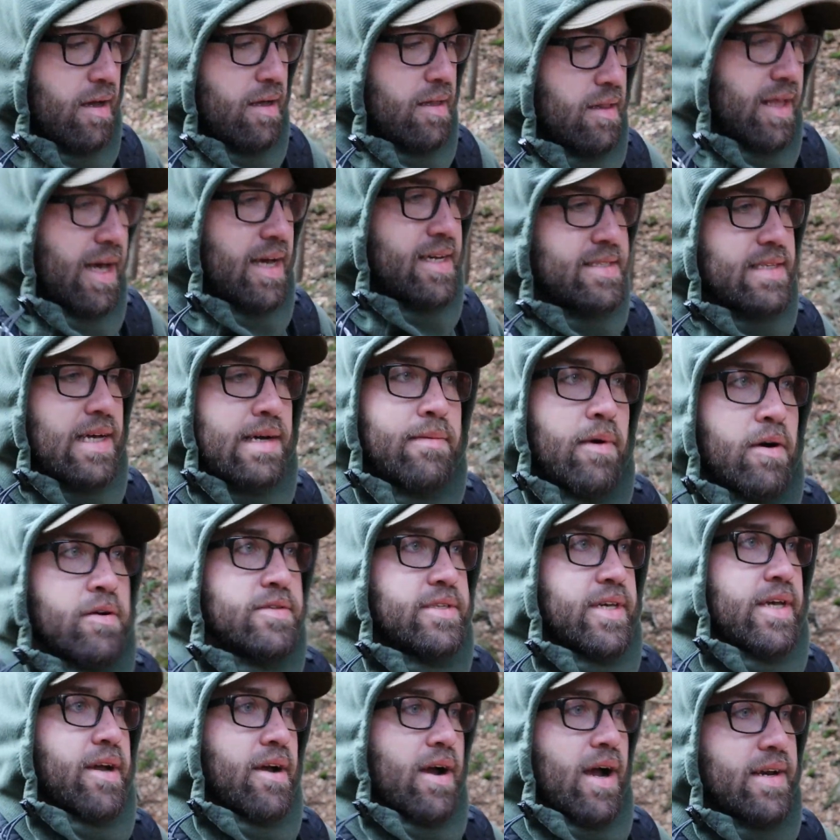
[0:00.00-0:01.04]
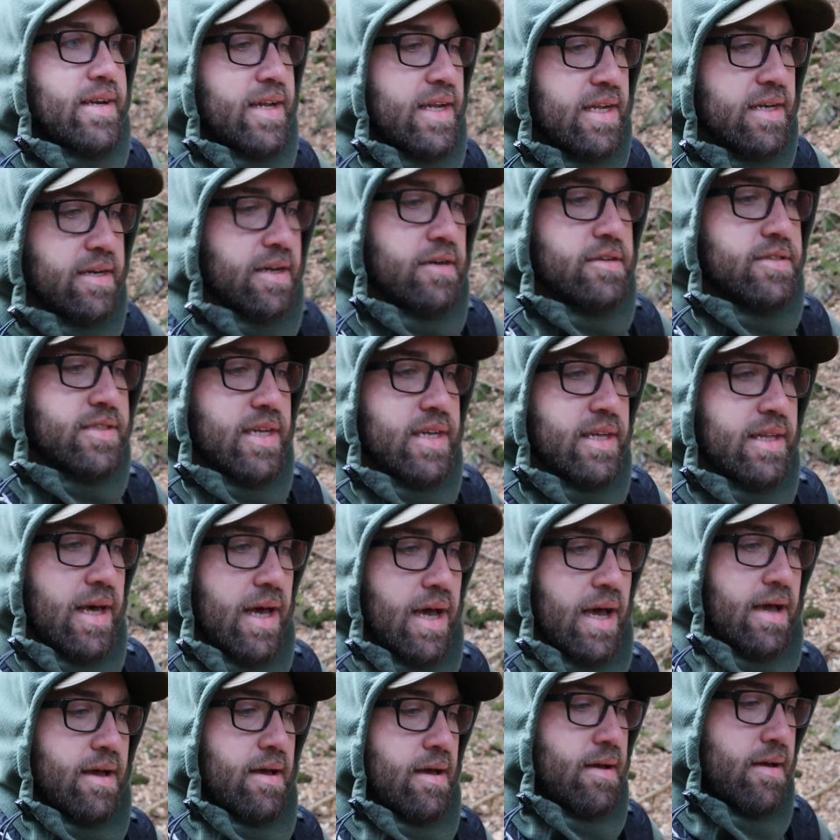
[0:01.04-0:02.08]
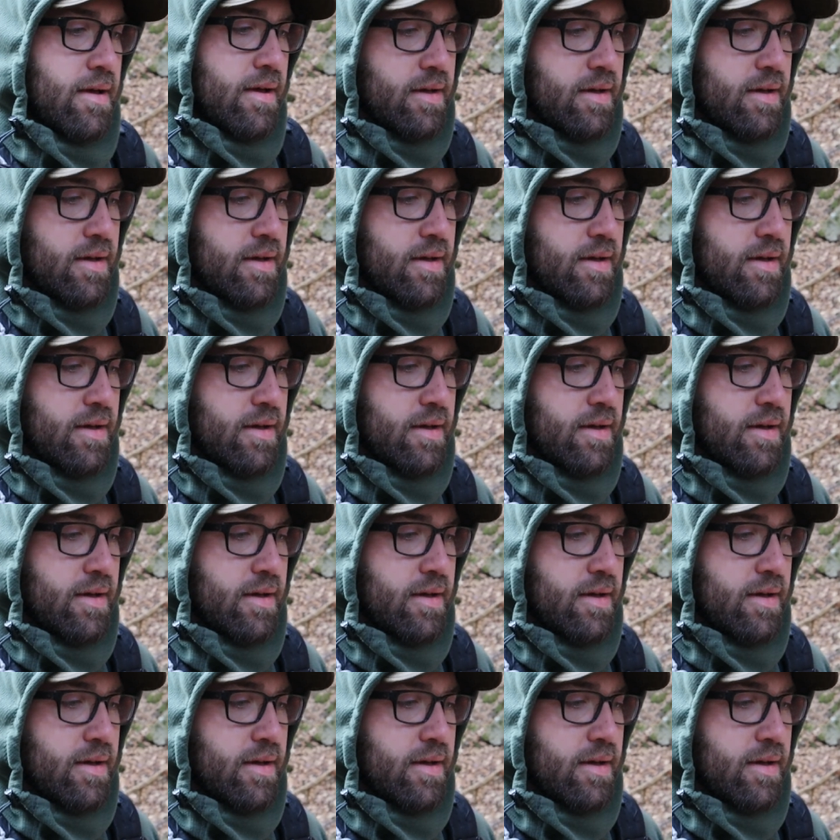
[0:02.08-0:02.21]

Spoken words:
Last time I was here, I didn't go see that.